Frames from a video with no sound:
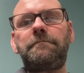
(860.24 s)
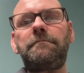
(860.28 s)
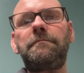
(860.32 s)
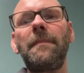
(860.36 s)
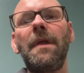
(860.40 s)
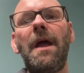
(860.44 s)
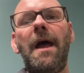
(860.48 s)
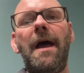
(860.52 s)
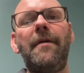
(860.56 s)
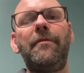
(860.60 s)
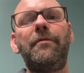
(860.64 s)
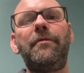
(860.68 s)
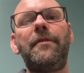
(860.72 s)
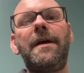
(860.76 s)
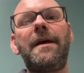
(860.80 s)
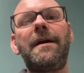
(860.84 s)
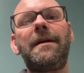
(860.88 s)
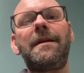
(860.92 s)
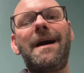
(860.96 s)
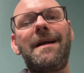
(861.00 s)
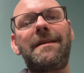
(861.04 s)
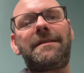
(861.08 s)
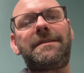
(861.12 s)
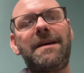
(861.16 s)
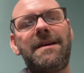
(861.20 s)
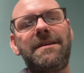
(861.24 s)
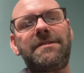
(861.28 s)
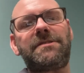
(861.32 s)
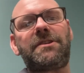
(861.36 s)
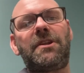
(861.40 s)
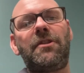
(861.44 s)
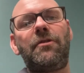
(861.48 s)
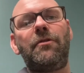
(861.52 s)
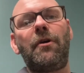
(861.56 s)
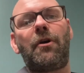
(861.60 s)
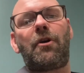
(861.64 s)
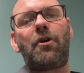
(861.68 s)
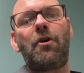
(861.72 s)
And then I
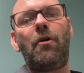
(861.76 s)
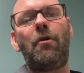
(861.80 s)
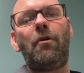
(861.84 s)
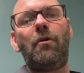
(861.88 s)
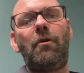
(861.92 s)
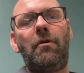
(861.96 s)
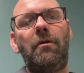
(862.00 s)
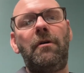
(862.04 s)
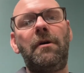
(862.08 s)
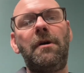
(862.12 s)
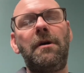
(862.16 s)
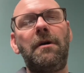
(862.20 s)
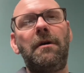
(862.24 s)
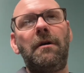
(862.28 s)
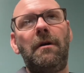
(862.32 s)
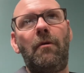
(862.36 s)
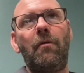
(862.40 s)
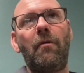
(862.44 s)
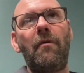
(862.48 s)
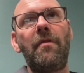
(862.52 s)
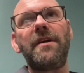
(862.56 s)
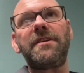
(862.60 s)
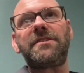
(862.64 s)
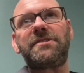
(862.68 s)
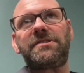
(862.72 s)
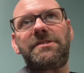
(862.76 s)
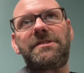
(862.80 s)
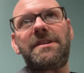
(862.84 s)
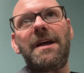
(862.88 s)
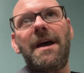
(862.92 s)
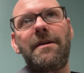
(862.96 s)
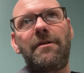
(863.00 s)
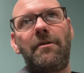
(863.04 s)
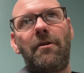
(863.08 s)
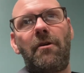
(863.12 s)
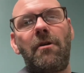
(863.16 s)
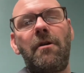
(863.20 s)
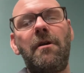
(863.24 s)
tested the coil or the
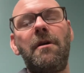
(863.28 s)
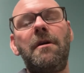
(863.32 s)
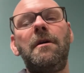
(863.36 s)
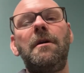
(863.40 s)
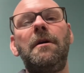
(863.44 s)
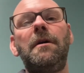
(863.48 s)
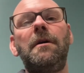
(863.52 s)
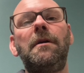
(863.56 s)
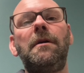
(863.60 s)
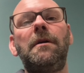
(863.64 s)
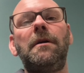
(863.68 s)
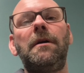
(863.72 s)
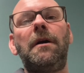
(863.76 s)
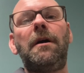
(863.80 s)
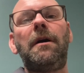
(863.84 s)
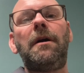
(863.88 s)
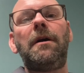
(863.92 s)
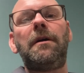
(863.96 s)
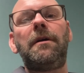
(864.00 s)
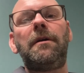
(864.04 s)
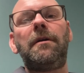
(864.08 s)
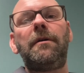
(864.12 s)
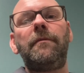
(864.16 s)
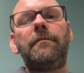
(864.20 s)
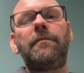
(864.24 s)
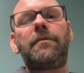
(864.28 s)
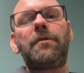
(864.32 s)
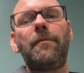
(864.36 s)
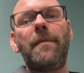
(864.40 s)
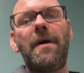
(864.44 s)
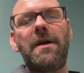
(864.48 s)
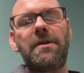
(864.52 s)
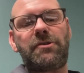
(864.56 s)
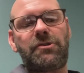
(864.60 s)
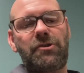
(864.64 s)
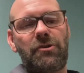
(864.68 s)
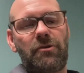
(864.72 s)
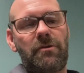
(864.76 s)
stator to
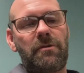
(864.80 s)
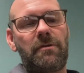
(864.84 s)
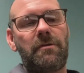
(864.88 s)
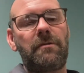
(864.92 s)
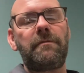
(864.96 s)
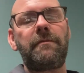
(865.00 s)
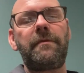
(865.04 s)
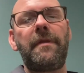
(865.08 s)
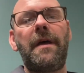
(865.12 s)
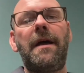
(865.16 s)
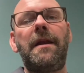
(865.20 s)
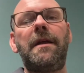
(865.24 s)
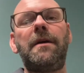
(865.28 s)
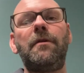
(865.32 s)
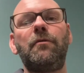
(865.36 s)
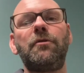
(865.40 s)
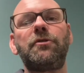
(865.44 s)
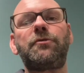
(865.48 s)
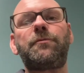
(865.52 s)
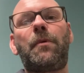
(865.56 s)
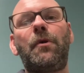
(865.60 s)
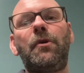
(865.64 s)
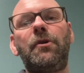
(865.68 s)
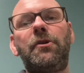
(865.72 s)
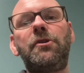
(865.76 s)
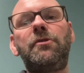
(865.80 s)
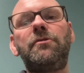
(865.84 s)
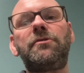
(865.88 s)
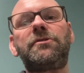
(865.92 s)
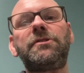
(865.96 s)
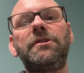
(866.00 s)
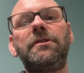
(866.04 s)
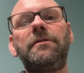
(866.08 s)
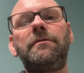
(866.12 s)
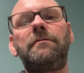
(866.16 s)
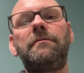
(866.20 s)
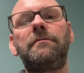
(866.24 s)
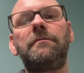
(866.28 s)
make sure that it was
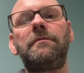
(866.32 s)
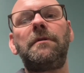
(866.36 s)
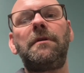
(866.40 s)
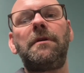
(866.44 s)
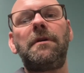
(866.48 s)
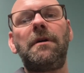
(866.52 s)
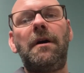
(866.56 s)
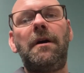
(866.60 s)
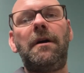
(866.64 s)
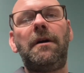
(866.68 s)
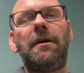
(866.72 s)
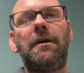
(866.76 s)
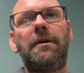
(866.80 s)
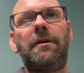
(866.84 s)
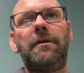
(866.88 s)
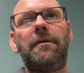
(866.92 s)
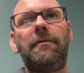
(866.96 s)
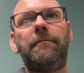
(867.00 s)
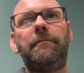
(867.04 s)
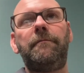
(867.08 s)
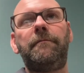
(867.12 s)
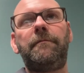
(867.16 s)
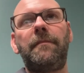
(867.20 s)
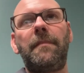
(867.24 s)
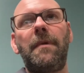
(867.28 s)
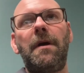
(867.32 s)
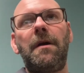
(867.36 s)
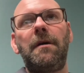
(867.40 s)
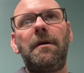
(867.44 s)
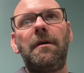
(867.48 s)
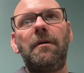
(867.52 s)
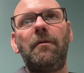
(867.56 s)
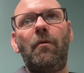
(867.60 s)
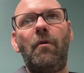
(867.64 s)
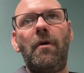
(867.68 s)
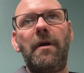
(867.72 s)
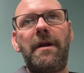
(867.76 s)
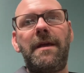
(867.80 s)
producing
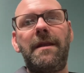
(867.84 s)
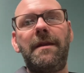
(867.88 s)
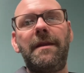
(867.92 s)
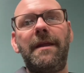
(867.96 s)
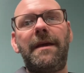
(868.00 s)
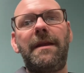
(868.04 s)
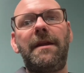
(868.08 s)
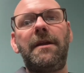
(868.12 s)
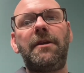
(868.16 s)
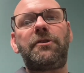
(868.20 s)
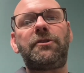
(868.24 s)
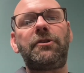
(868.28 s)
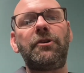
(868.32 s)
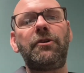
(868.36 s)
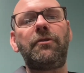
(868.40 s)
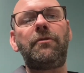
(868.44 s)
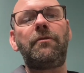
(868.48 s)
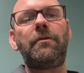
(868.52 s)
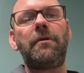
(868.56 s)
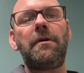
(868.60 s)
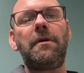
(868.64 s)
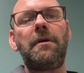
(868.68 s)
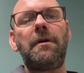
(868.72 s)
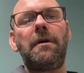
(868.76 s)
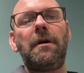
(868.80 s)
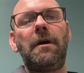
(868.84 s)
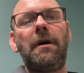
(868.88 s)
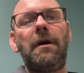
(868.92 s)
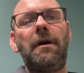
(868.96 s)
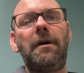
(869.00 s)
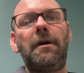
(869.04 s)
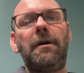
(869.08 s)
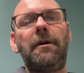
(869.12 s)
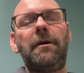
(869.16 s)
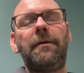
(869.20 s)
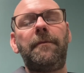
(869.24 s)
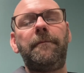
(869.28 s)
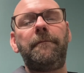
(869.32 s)
what it needed to.
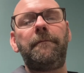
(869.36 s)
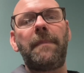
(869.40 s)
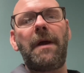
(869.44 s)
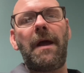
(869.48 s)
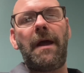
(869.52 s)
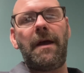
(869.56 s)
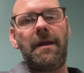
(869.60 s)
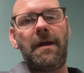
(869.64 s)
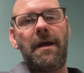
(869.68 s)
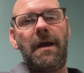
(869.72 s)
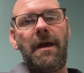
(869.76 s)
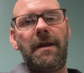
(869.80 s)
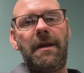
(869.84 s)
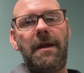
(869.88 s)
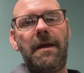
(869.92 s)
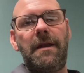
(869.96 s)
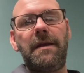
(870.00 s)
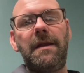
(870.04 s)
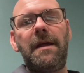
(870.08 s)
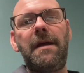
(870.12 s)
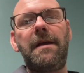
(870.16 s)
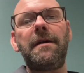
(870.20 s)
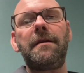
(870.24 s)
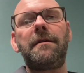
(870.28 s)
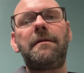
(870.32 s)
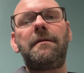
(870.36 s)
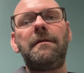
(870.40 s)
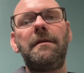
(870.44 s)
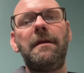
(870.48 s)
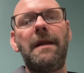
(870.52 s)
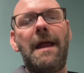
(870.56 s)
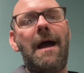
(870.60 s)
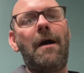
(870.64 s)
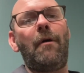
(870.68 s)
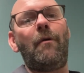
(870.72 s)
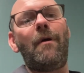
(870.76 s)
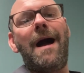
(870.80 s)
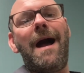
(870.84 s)
And it did.
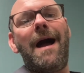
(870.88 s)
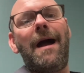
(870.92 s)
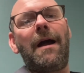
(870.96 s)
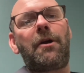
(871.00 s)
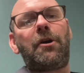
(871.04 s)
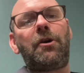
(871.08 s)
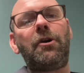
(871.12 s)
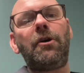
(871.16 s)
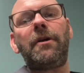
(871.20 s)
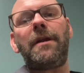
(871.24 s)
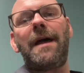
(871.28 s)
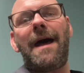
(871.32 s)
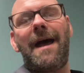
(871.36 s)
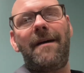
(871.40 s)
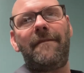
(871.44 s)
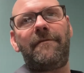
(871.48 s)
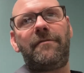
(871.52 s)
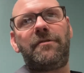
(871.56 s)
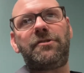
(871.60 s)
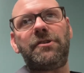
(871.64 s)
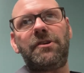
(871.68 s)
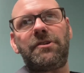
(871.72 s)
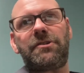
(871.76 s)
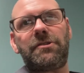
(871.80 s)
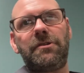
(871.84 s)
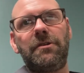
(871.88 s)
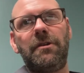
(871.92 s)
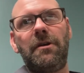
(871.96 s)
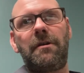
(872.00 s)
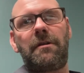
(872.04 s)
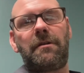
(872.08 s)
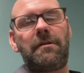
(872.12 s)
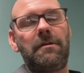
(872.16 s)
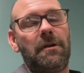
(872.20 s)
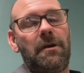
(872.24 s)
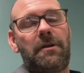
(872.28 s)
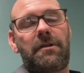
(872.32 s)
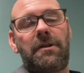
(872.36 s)
Now, I could have just
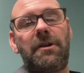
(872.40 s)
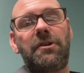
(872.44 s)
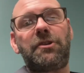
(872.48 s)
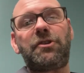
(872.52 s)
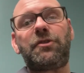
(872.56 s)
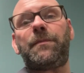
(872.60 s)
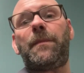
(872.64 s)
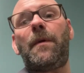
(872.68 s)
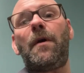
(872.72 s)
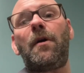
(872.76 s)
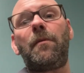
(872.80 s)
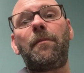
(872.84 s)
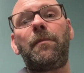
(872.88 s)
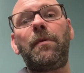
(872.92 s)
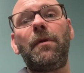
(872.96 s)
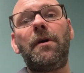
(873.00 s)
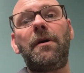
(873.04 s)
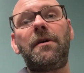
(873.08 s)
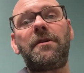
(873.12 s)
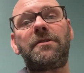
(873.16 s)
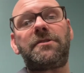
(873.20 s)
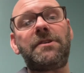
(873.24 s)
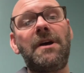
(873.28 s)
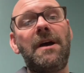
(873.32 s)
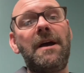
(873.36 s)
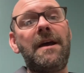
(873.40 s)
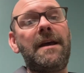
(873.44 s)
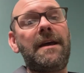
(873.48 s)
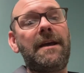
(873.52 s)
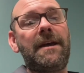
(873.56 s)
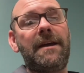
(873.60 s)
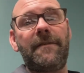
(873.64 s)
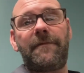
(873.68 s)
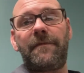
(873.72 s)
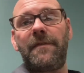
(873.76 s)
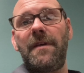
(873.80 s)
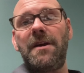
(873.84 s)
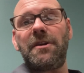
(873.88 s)
looked at the spark plugs.
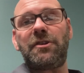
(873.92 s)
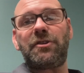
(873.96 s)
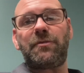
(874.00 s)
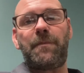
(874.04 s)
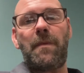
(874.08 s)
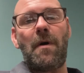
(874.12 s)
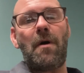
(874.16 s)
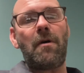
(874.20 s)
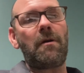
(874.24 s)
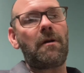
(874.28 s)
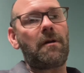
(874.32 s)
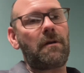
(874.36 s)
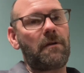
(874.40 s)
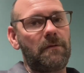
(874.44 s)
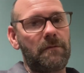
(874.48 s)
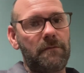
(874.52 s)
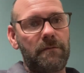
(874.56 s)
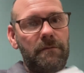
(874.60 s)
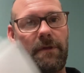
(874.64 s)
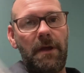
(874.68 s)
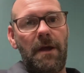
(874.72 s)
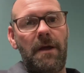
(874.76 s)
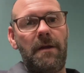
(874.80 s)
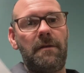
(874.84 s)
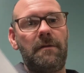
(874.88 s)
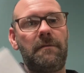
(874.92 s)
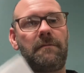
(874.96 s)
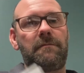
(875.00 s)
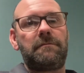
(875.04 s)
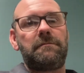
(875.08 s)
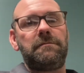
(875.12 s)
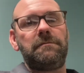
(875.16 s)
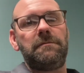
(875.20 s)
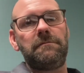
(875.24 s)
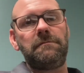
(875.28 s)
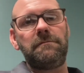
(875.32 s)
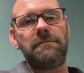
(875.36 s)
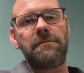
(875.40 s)
If they spark, then,
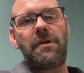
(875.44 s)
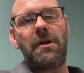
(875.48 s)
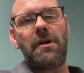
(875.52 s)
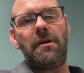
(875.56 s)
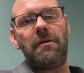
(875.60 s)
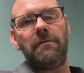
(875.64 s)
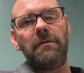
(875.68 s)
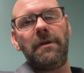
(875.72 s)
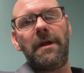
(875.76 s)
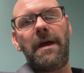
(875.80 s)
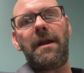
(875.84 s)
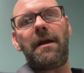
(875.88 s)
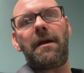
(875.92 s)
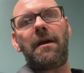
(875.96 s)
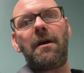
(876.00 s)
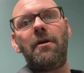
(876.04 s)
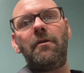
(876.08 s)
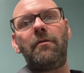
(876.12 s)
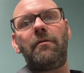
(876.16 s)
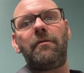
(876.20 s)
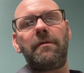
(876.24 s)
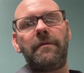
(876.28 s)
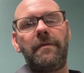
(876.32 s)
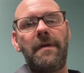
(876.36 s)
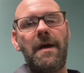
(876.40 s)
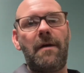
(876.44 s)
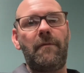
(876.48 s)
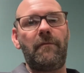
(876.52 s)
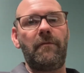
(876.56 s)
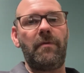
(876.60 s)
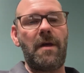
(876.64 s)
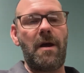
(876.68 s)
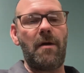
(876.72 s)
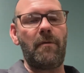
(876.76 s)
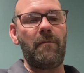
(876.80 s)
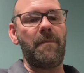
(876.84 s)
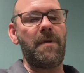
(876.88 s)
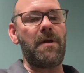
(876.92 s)
let it go. That
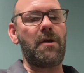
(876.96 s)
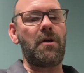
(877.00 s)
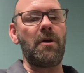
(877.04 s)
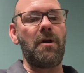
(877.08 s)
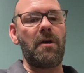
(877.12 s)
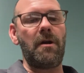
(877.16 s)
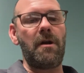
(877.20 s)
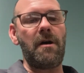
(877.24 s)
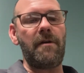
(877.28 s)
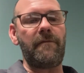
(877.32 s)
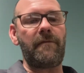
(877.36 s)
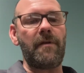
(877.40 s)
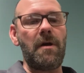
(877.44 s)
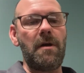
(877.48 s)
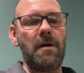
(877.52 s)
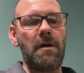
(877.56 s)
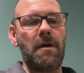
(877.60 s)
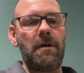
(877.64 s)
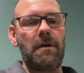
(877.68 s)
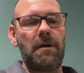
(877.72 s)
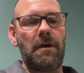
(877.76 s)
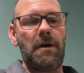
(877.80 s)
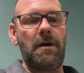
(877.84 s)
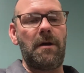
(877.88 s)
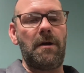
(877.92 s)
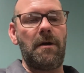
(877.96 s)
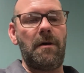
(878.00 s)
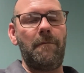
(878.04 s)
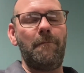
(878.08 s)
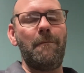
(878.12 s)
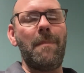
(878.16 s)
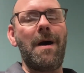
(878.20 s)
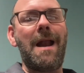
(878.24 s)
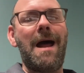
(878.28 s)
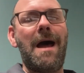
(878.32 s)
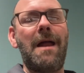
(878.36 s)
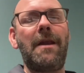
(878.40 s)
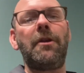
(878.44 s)
would be good enough.
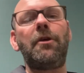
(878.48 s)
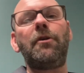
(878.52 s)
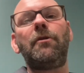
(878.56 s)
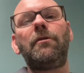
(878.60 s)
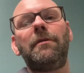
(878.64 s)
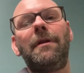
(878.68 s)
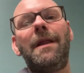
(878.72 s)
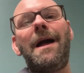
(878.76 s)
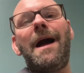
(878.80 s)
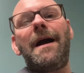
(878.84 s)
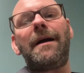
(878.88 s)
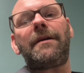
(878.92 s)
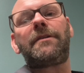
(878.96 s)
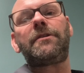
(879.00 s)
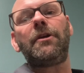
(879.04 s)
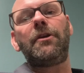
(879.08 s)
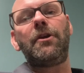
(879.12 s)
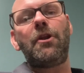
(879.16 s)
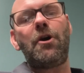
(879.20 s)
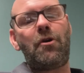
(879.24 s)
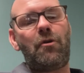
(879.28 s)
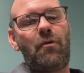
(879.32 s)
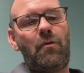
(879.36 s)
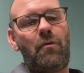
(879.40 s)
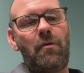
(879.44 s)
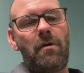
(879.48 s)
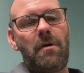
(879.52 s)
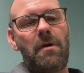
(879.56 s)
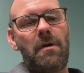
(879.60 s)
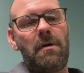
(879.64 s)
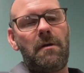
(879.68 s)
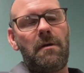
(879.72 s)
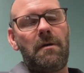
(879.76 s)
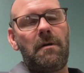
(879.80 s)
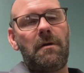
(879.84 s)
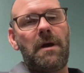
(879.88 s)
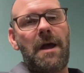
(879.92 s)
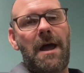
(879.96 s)
But I do like to know
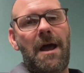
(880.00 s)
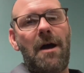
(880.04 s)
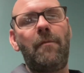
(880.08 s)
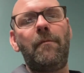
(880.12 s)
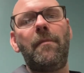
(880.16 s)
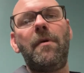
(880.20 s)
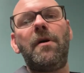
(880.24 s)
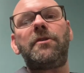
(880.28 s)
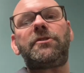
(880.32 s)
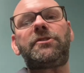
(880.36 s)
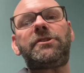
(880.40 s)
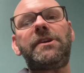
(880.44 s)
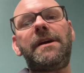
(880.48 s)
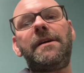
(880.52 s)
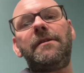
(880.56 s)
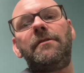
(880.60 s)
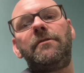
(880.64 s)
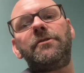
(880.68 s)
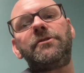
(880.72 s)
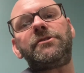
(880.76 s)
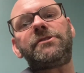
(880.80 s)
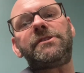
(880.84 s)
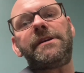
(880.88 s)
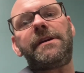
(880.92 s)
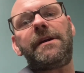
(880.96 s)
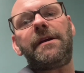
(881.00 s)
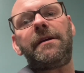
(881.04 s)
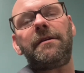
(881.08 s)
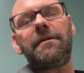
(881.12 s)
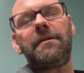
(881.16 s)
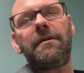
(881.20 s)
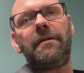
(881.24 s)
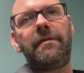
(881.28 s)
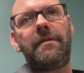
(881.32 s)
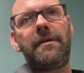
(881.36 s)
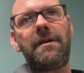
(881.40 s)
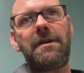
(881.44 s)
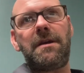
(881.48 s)
how much energy
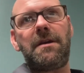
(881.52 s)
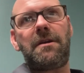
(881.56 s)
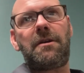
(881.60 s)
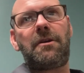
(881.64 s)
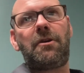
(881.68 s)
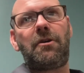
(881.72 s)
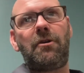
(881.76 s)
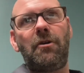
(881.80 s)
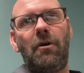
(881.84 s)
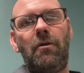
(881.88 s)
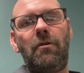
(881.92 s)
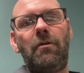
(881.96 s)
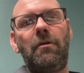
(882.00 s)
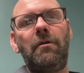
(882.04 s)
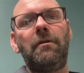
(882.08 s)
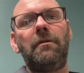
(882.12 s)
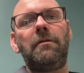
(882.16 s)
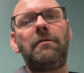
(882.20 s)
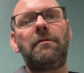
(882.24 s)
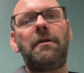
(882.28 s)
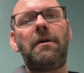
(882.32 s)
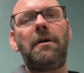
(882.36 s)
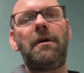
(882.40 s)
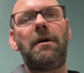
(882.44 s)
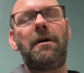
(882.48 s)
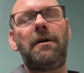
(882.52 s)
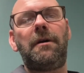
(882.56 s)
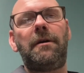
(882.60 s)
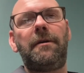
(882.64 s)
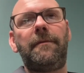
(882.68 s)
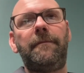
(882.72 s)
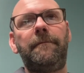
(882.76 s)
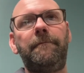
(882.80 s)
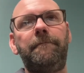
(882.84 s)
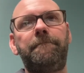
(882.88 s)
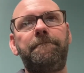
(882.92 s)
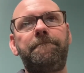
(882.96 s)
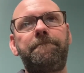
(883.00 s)
the coil
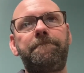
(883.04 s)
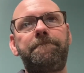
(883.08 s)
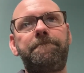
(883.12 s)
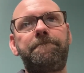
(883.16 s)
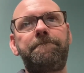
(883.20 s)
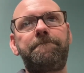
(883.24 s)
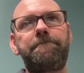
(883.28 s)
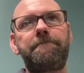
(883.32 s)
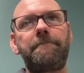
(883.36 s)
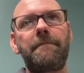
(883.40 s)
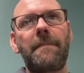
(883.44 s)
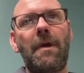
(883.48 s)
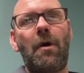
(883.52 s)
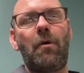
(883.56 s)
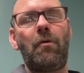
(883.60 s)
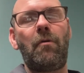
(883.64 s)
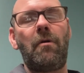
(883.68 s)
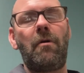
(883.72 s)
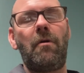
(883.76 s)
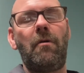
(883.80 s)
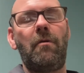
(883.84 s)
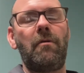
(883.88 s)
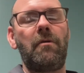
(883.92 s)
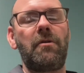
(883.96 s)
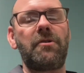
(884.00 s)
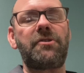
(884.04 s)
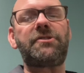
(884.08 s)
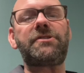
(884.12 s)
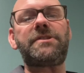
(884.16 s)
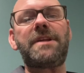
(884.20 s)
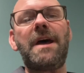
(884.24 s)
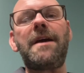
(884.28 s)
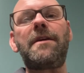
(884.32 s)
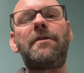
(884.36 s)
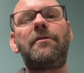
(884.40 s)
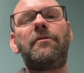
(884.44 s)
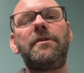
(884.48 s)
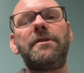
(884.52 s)
or
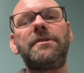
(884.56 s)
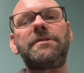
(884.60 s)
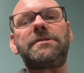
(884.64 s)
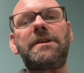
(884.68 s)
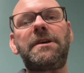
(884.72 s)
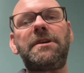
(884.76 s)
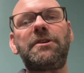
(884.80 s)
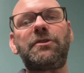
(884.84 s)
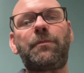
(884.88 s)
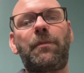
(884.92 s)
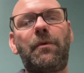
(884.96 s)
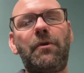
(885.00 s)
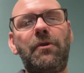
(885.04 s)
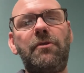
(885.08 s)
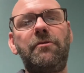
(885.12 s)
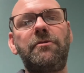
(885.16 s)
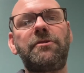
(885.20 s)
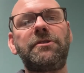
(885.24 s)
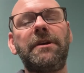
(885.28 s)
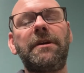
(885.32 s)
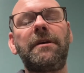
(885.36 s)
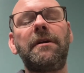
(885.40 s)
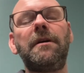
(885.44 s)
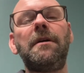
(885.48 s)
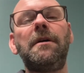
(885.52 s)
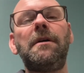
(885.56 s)
stator is producing.